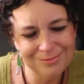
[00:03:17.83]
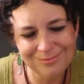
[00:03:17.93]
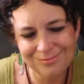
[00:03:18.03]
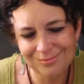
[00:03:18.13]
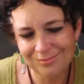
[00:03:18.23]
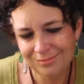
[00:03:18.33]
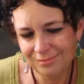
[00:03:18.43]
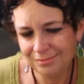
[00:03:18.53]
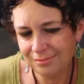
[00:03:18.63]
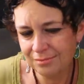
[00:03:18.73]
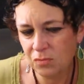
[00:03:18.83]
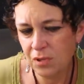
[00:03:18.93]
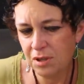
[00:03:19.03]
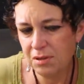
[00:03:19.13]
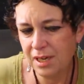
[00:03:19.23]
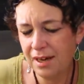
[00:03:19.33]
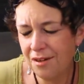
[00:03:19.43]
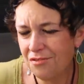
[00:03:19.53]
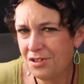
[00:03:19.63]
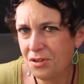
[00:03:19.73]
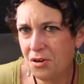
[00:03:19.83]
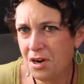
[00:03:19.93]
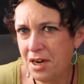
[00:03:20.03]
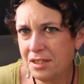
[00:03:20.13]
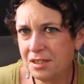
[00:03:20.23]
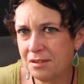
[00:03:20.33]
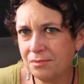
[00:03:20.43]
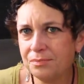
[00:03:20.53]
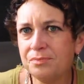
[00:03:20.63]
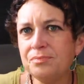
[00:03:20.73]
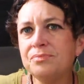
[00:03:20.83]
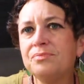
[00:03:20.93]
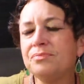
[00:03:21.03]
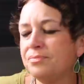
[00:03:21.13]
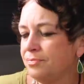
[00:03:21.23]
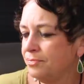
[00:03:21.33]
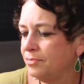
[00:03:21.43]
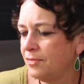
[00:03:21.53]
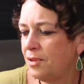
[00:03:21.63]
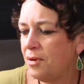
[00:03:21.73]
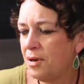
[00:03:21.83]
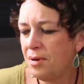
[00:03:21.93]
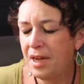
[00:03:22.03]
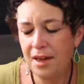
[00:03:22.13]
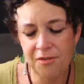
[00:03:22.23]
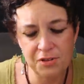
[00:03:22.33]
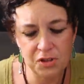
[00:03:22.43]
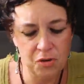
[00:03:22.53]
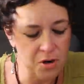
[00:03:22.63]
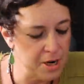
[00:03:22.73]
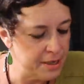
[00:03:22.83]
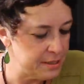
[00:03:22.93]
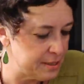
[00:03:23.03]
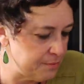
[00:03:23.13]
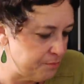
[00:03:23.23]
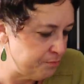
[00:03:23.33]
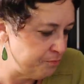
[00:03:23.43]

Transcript: mm. what do we have for taurus what do we have for taurus